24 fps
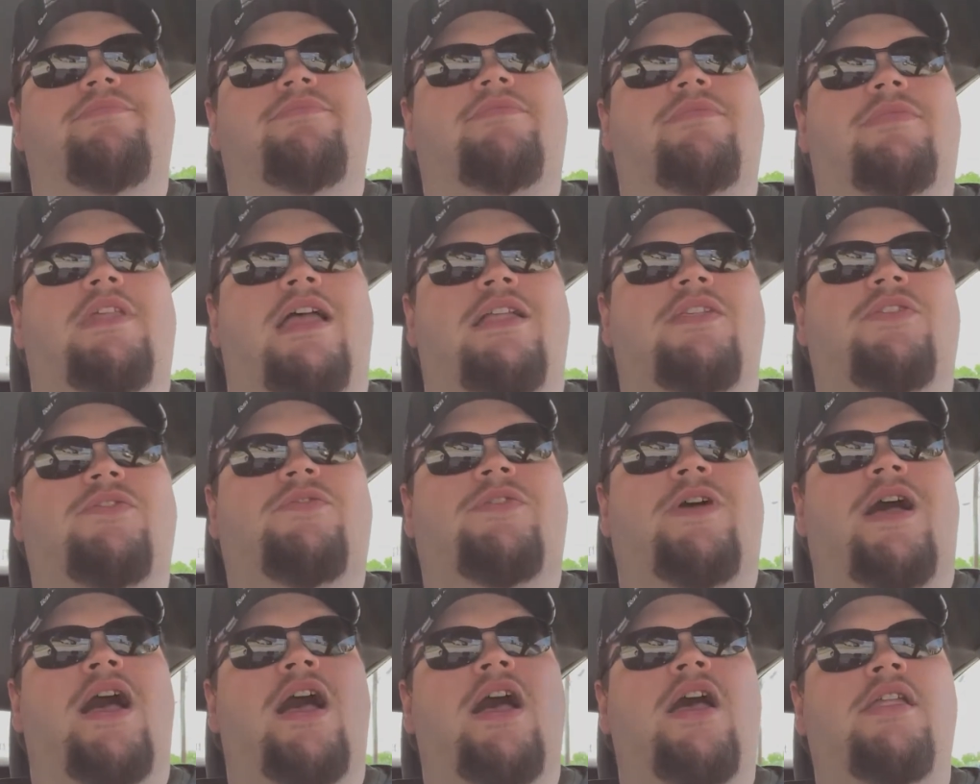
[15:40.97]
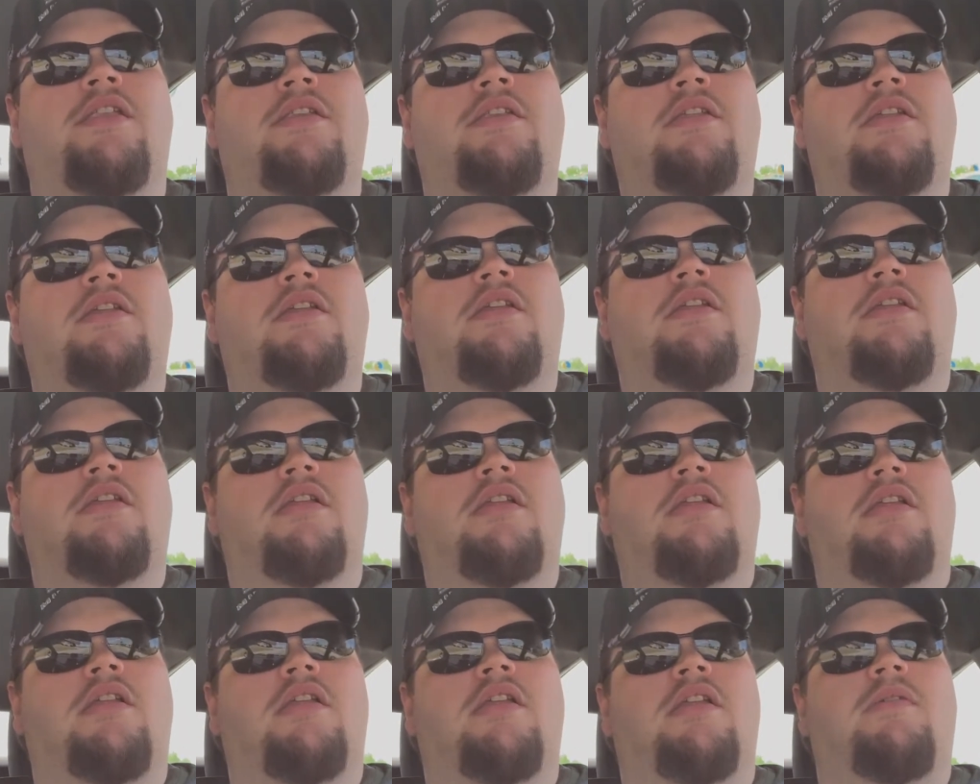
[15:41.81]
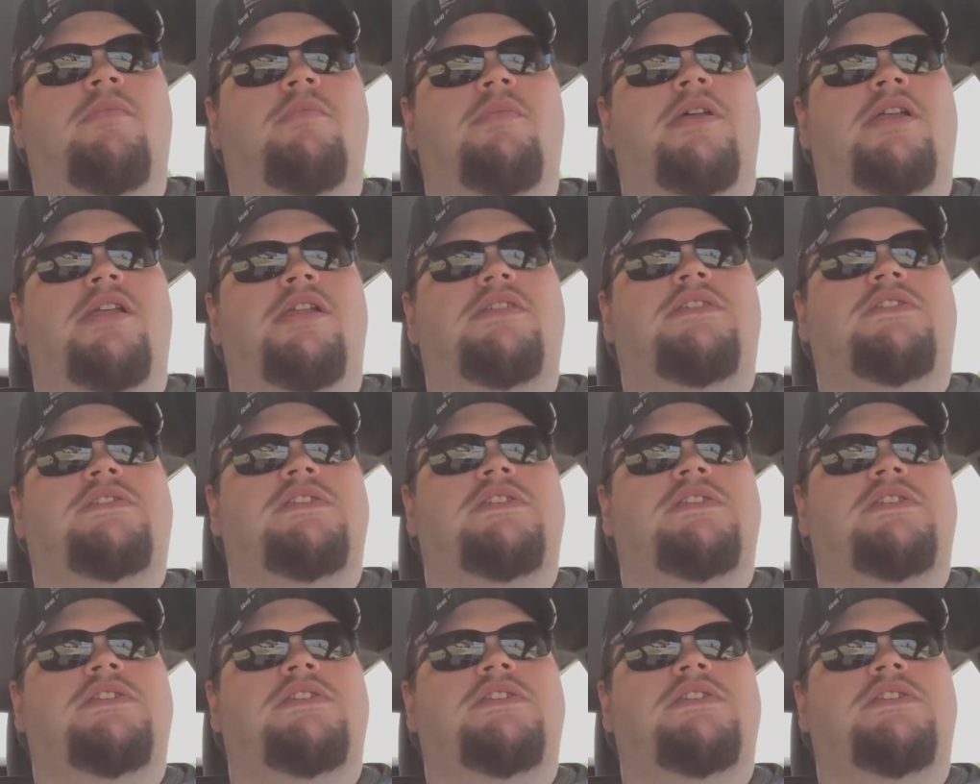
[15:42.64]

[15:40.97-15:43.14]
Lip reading: that's fine. But it's